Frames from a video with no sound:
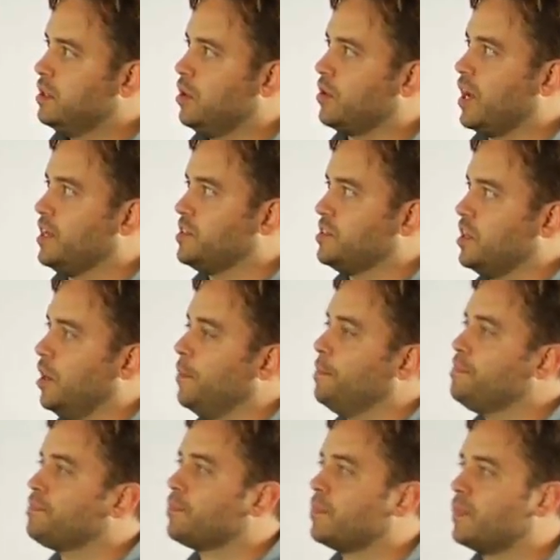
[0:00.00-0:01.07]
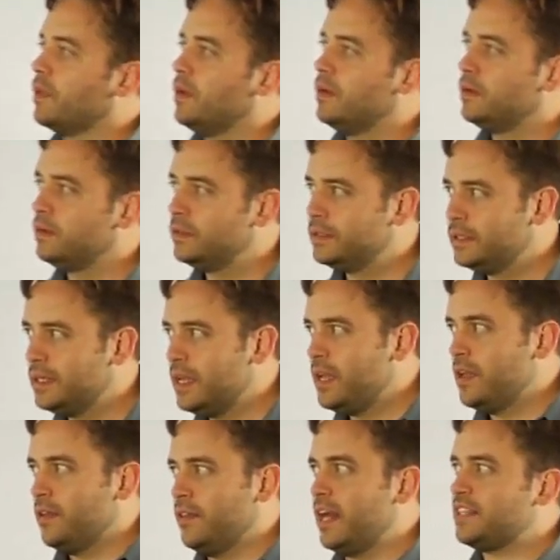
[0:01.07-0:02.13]
Okay, so
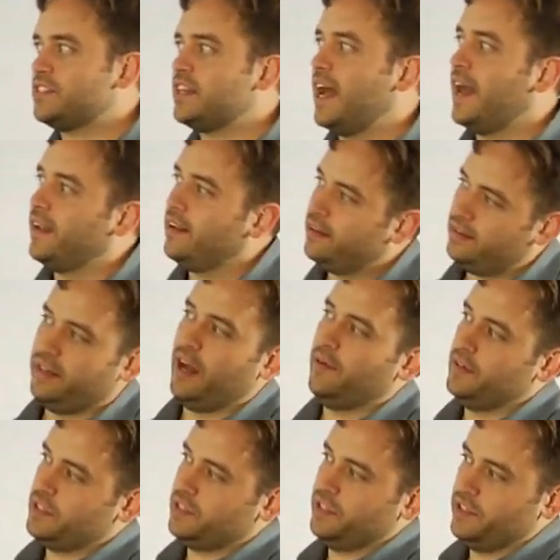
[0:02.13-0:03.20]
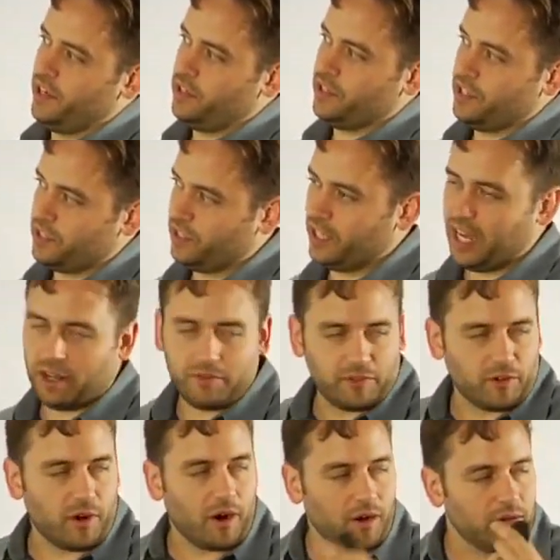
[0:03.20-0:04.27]
that's that. And obviously theirs is allowed
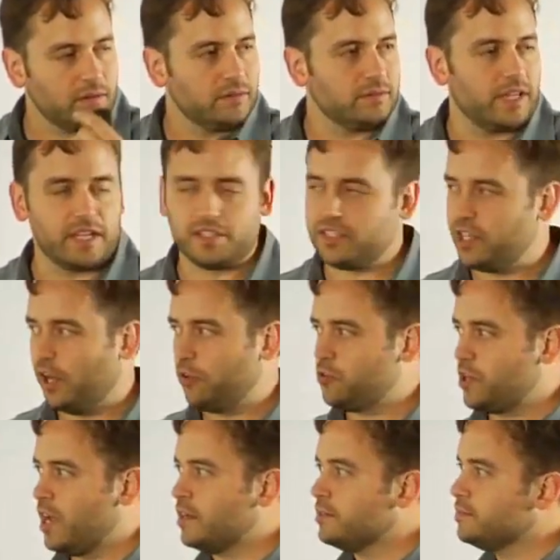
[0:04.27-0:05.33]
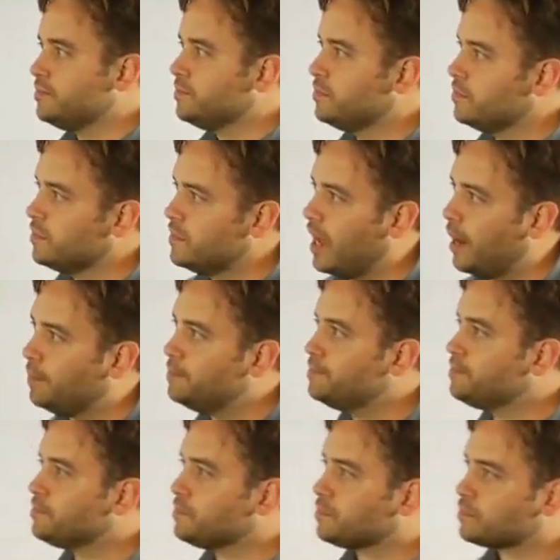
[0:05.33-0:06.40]
for our ACL check. Now,
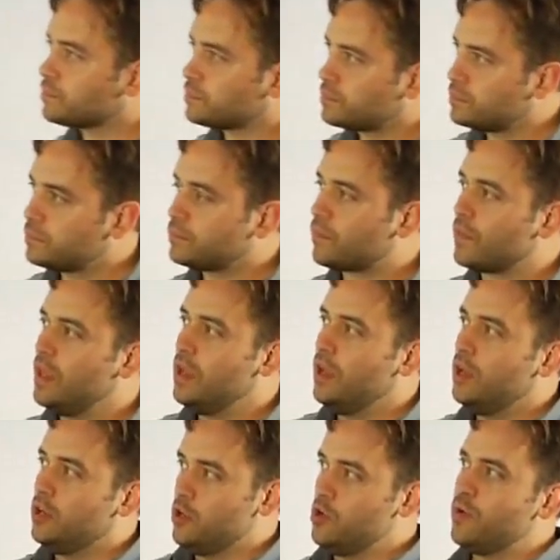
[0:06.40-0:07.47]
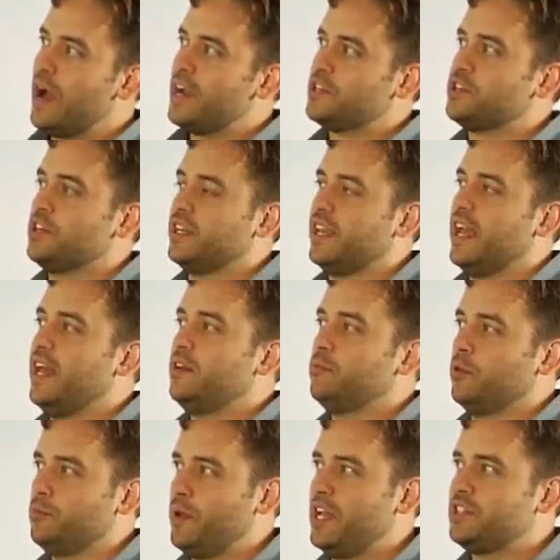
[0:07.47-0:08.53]
new action, again,
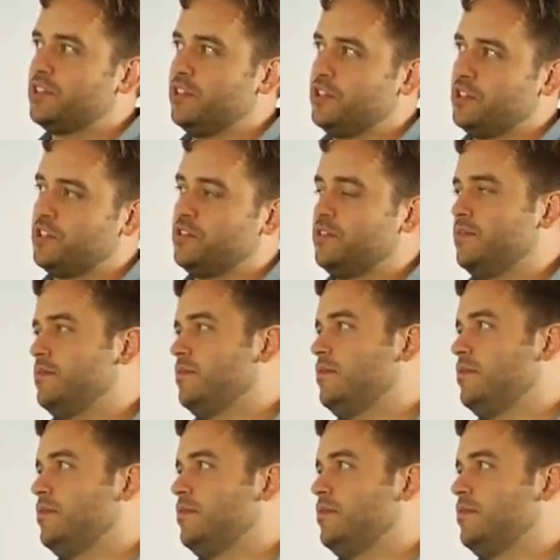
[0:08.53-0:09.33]
we're basically just